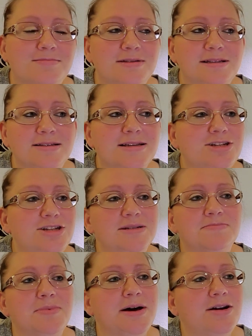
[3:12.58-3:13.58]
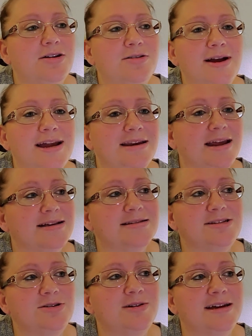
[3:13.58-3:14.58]
delicious butter right next
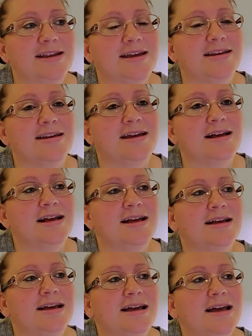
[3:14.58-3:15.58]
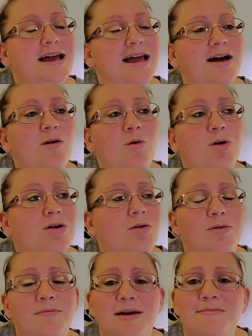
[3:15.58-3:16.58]
to it, and
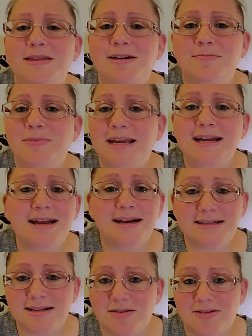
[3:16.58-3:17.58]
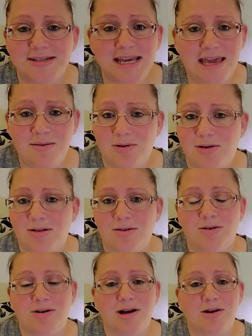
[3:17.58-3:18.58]
or maybe there are peanuts on the table,
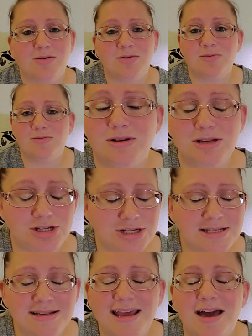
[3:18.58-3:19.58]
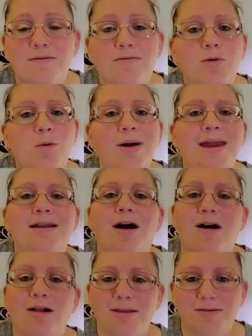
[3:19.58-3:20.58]
or just avoid
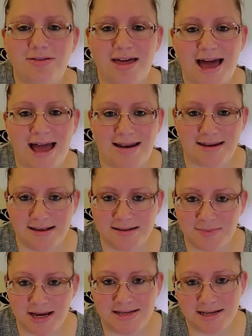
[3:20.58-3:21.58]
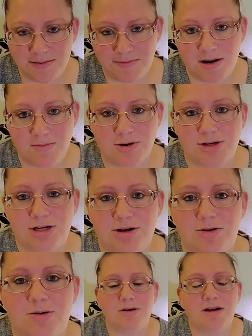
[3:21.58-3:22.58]
all of that is my tip number 2.
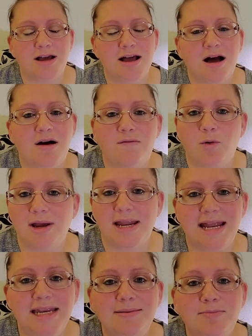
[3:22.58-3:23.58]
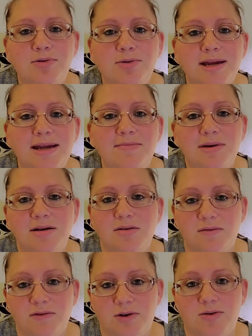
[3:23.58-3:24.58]
Avoid any pre-meal
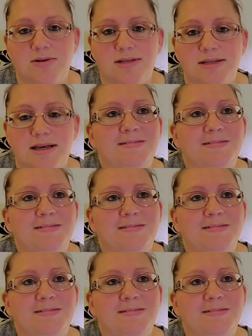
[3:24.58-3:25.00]
foods.